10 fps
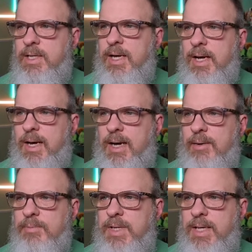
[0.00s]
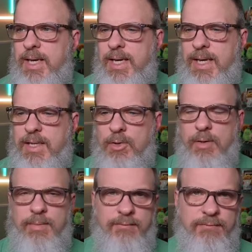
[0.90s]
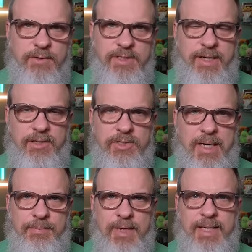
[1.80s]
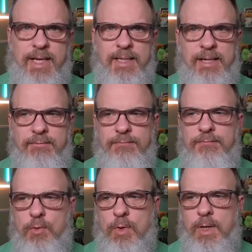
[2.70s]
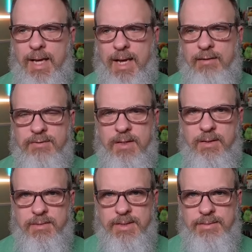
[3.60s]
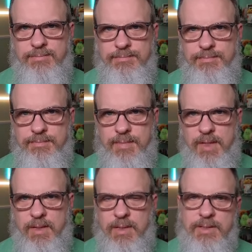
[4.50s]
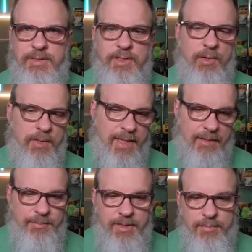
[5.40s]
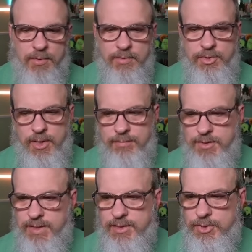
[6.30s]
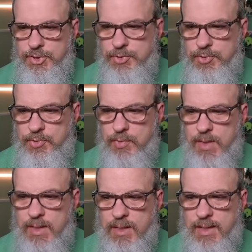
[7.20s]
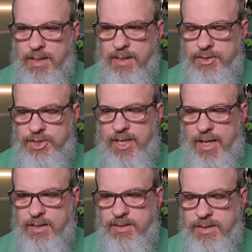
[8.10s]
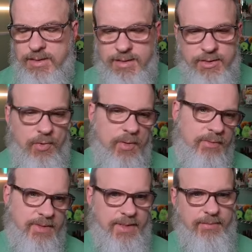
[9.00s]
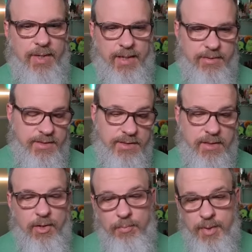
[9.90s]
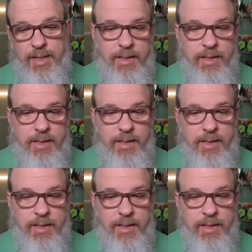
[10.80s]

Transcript: Um, and on my first airdrop, I got like four and a half colony. So a lot of people jumped into uh, chat in Discord and was like, wow, this is low. But